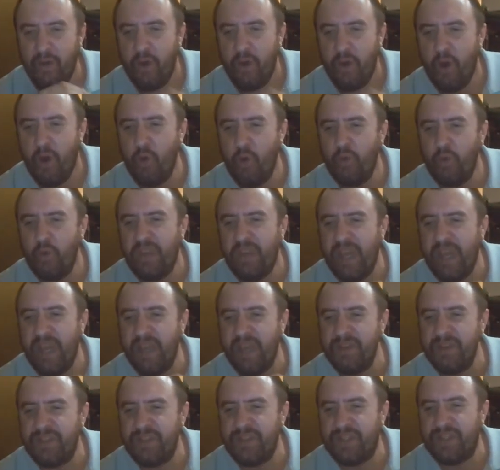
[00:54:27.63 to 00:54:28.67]

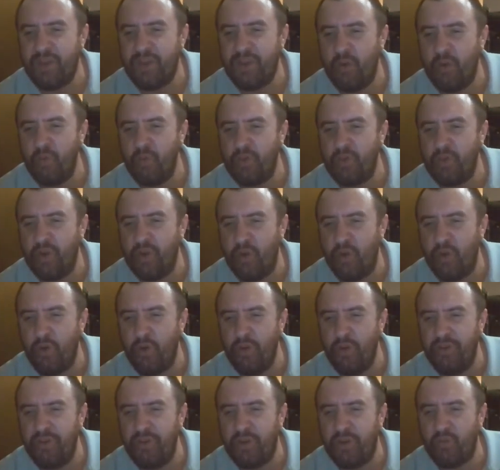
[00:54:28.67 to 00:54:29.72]
Hogan, Stone
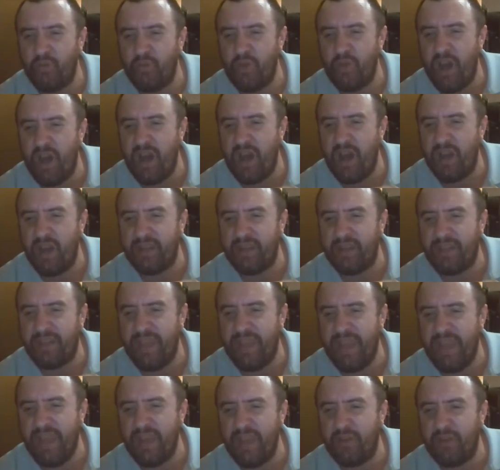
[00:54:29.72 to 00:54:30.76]
Cold, The Rock,
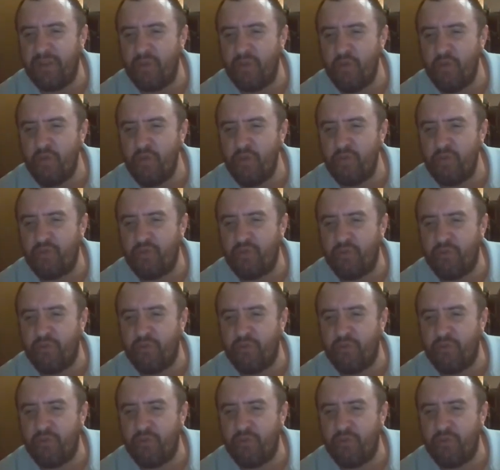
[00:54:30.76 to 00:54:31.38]
Taker,